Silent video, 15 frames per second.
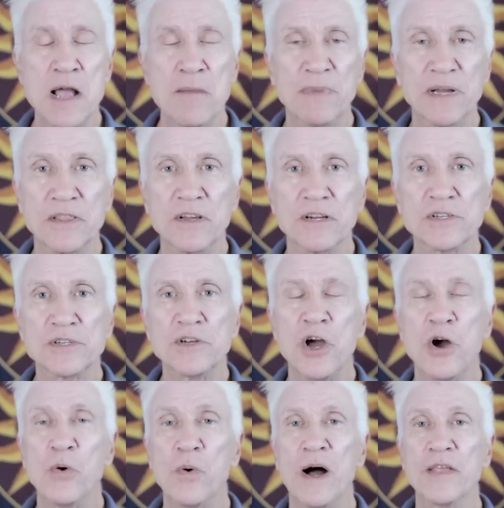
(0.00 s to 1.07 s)
but there's
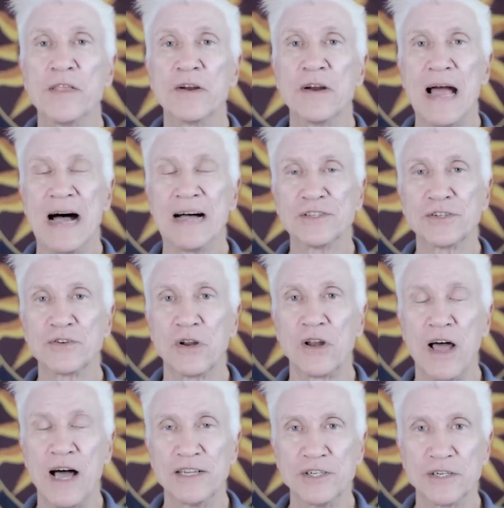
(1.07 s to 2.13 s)
no other
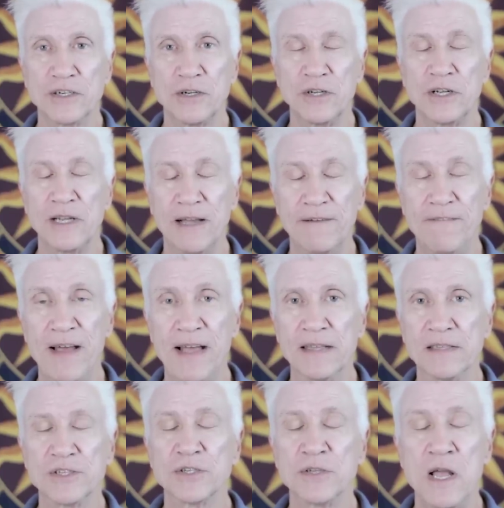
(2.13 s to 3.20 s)
astrological
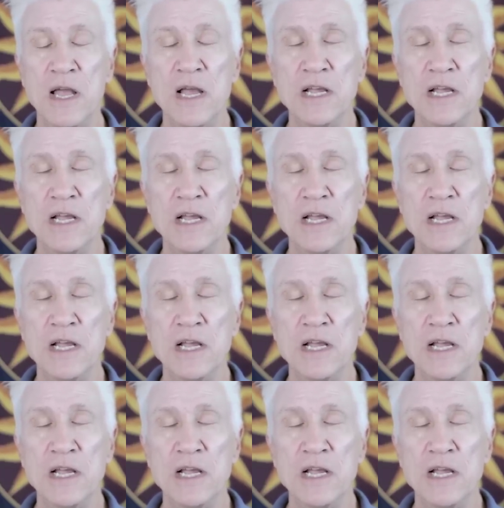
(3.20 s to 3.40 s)
events.